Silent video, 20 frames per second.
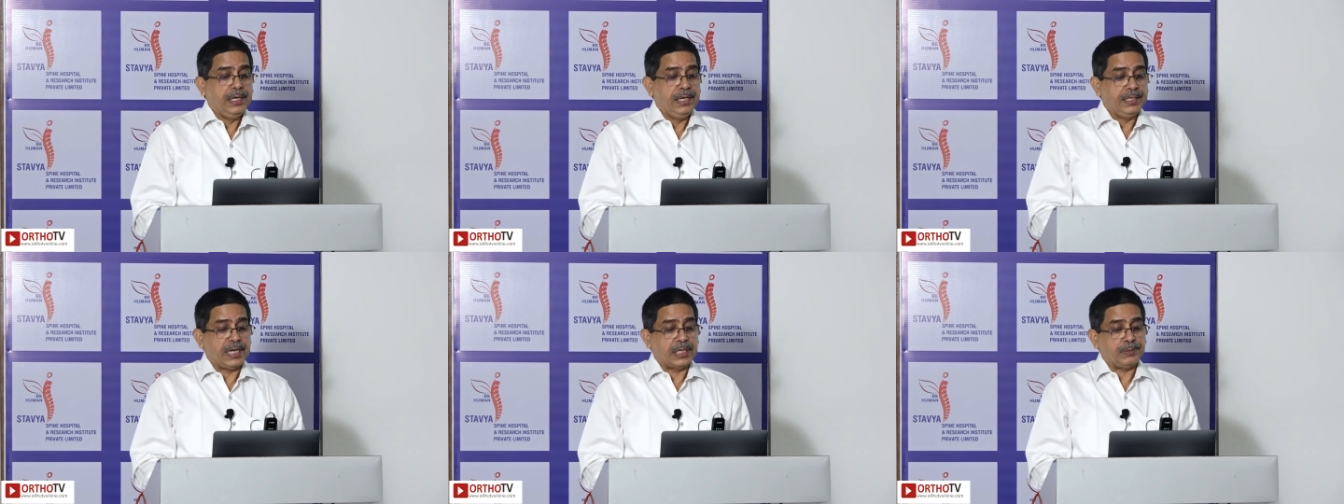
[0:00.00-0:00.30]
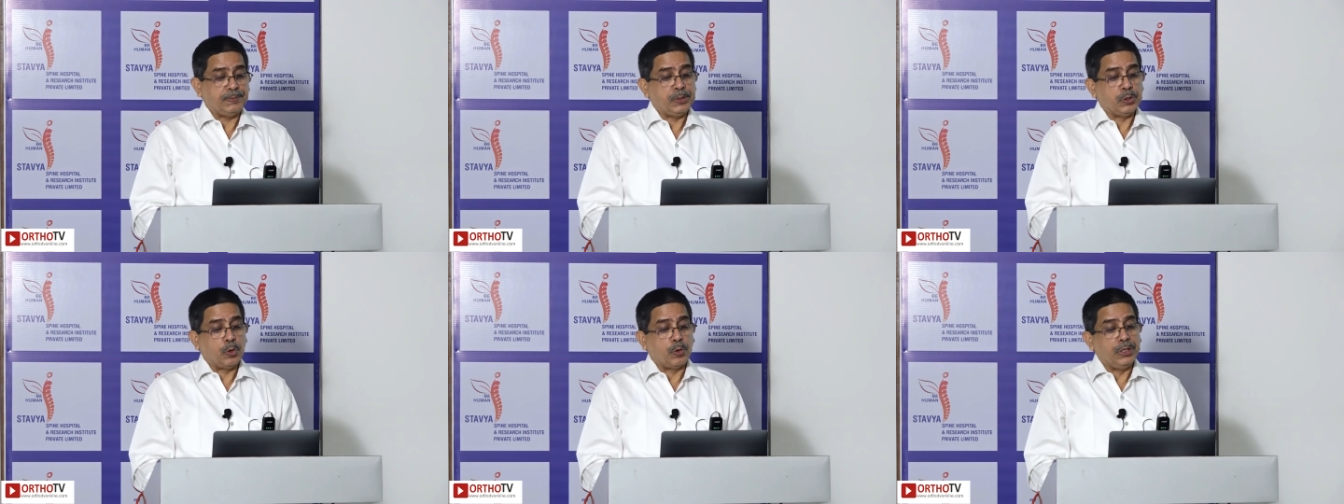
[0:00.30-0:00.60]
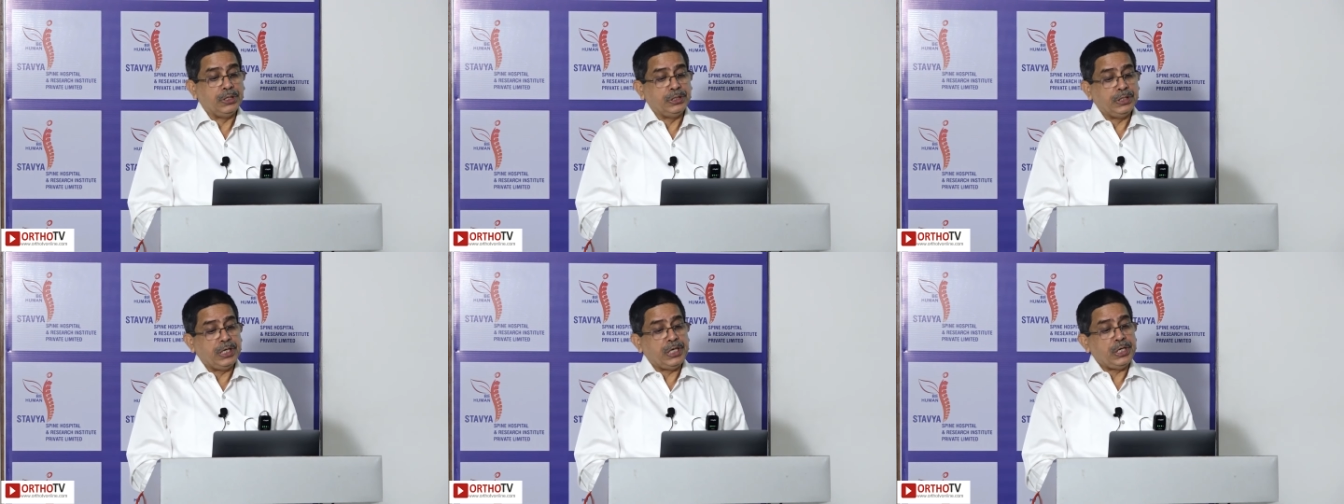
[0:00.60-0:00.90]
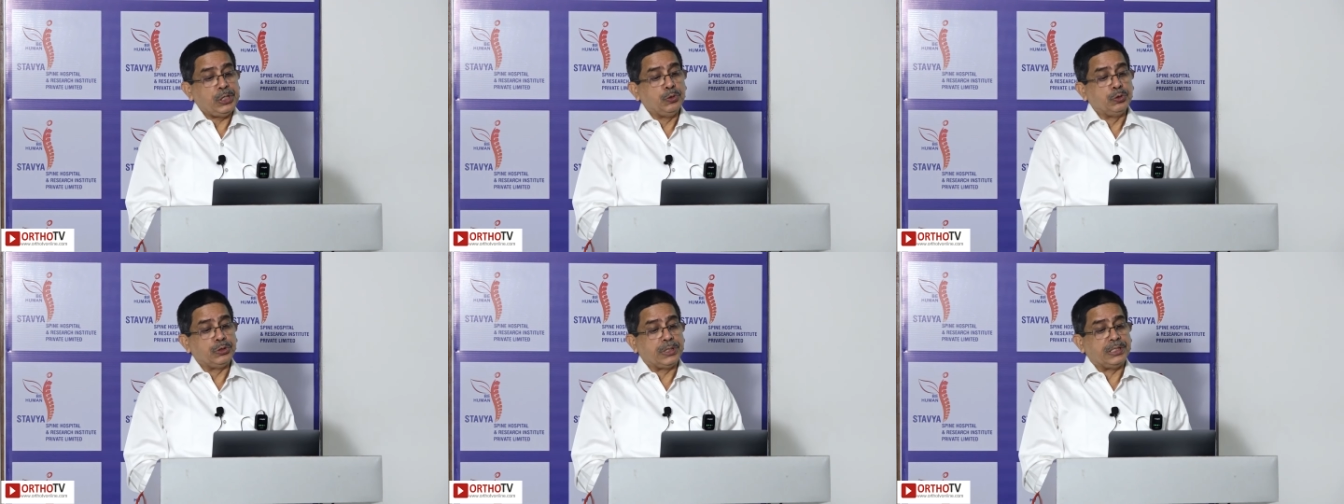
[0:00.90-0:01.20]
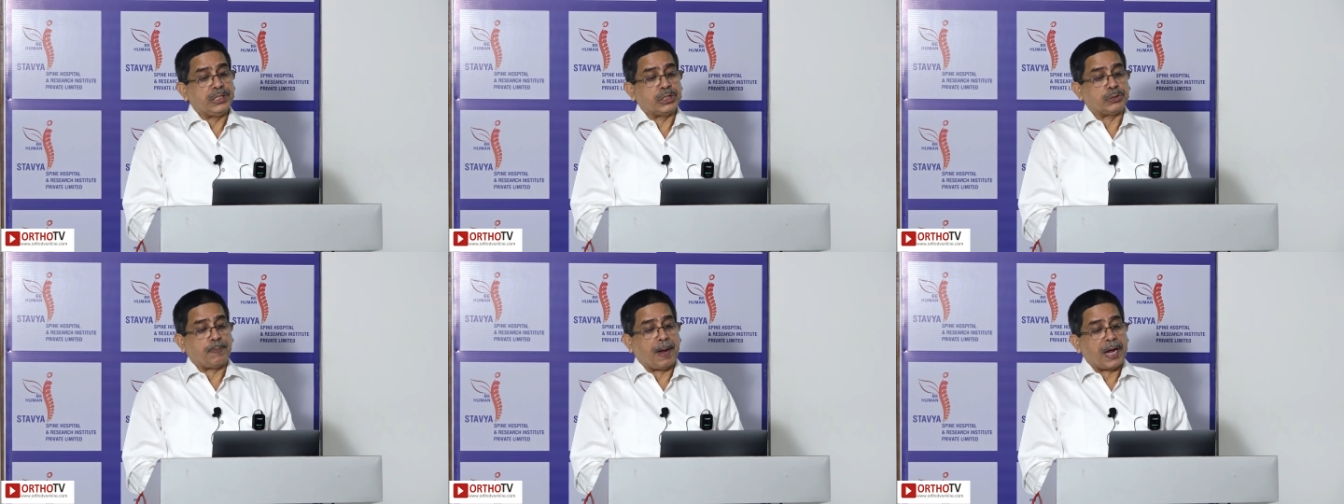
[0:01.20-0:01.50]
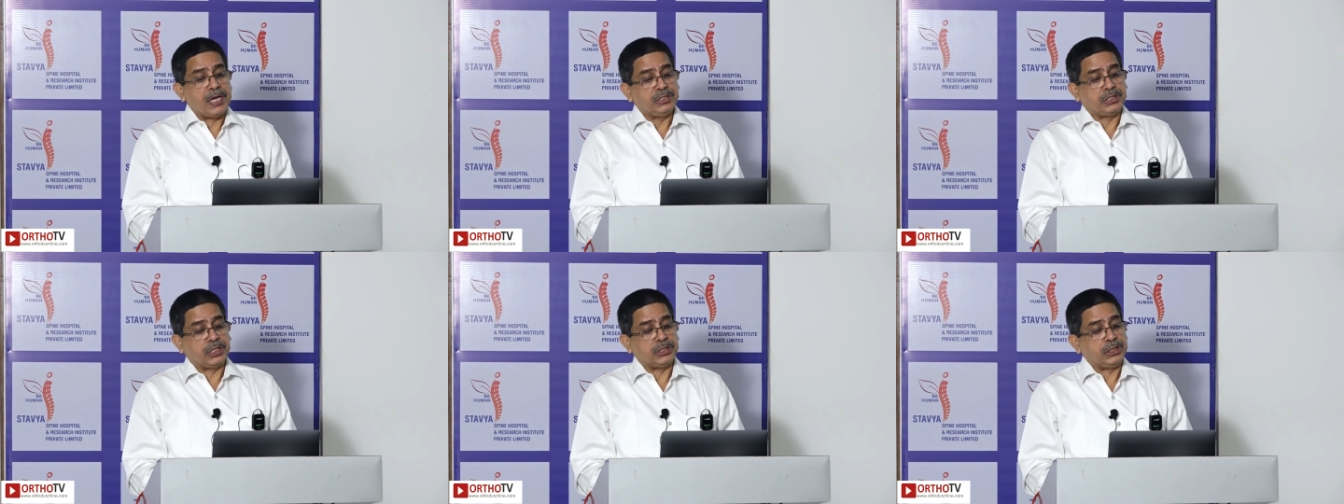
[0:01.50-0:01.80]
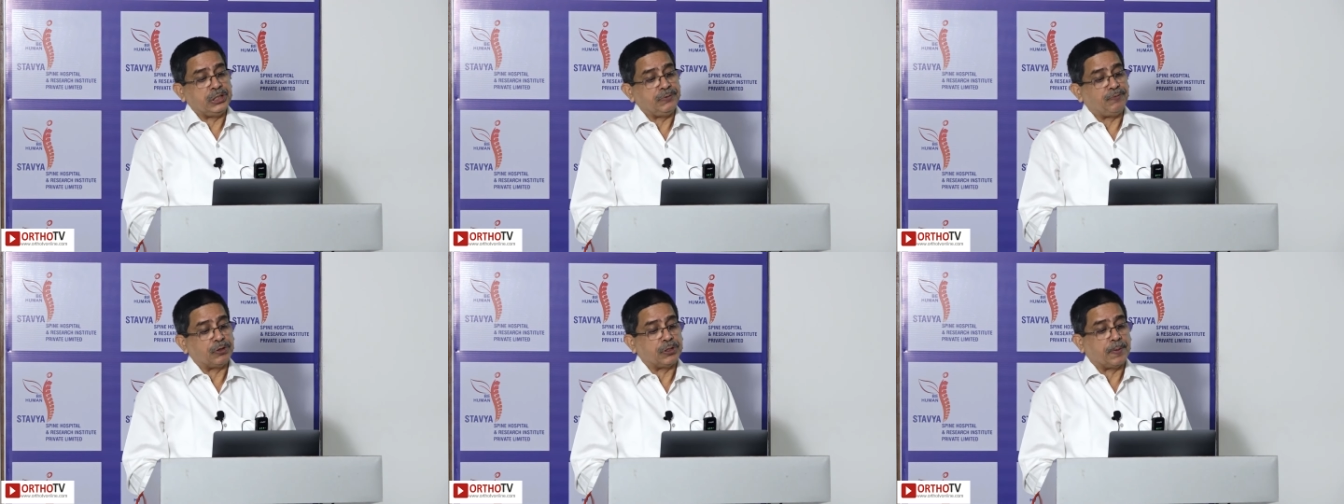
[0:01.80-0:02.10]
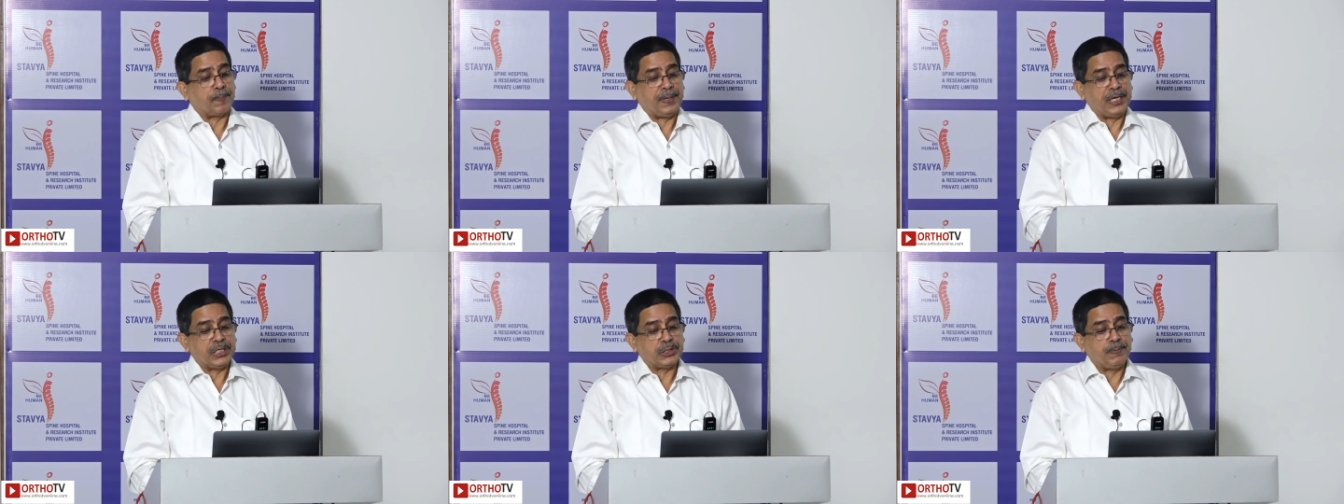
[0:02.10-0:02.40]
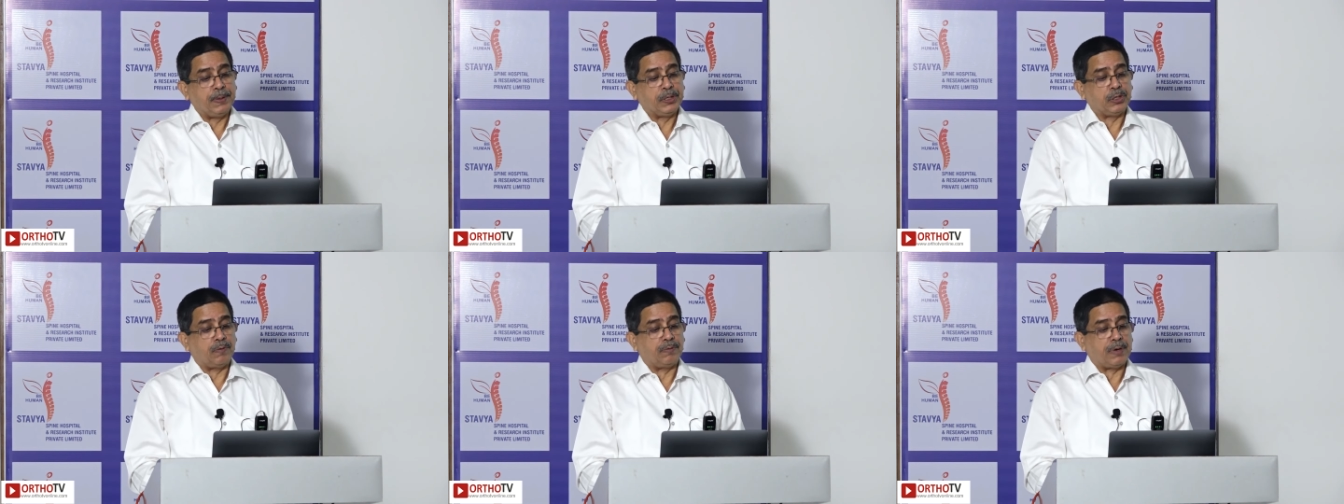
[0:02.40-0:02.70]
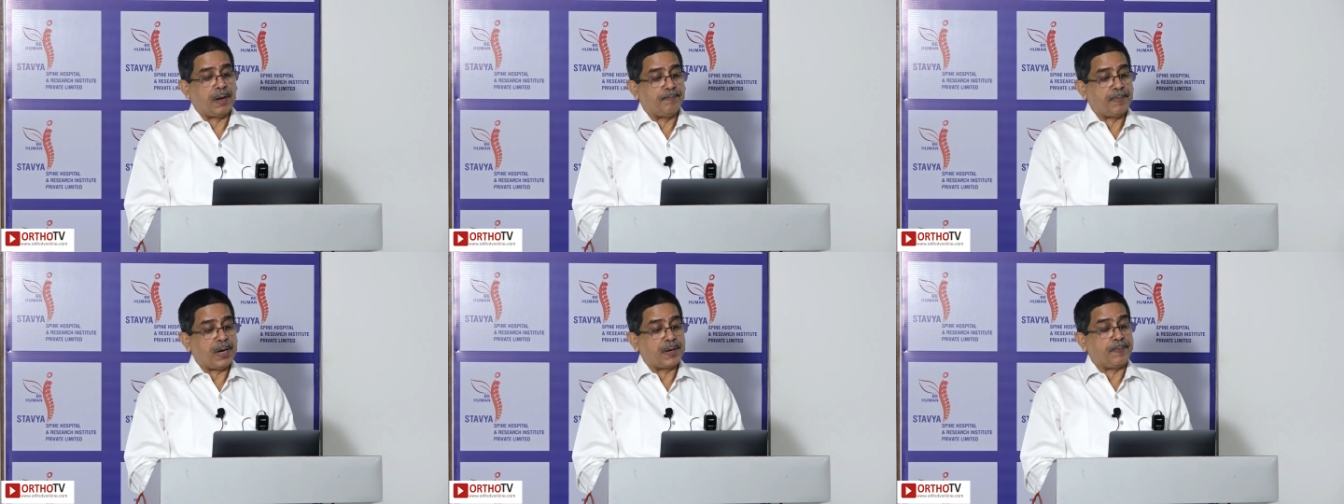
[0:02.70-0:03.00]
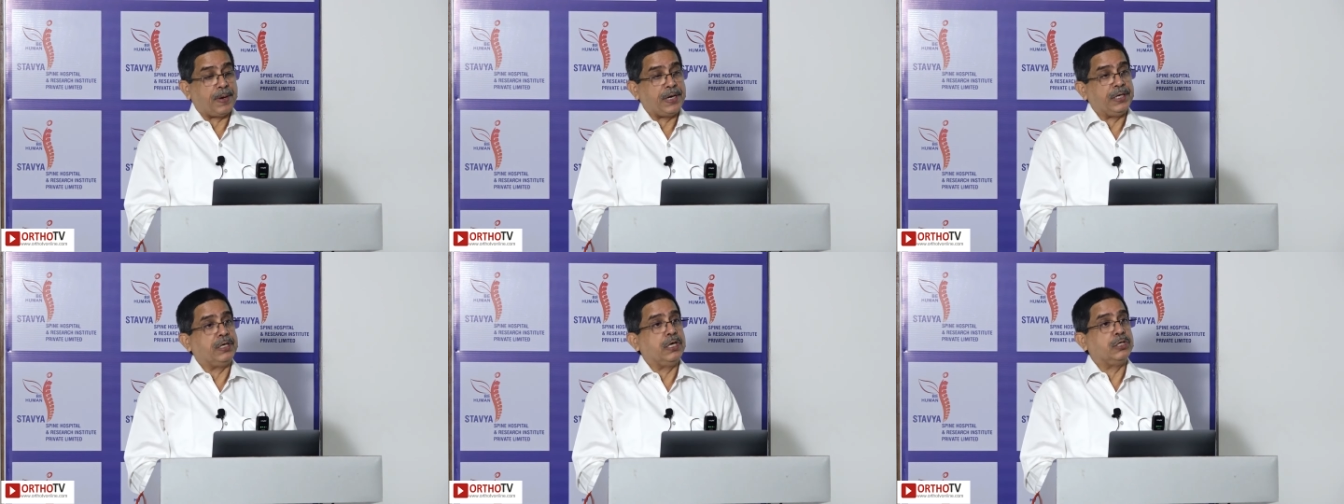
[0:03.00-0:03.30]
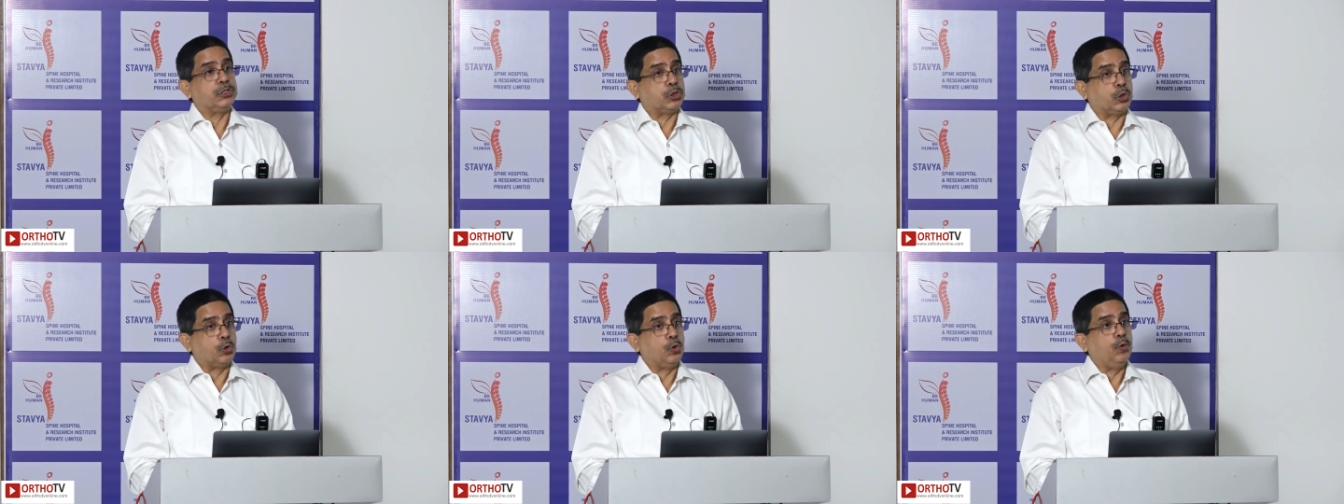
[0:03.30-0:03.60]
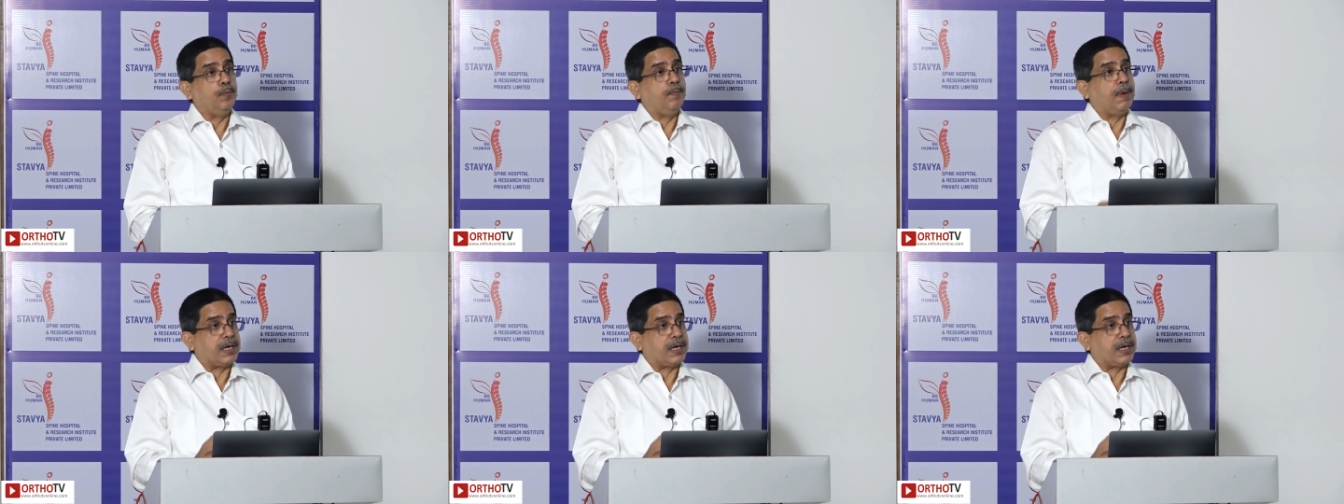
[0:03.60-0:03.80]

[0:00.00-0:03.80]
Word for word: It has been originally used in the spine surgery for the placement of lumbar pedicle screw,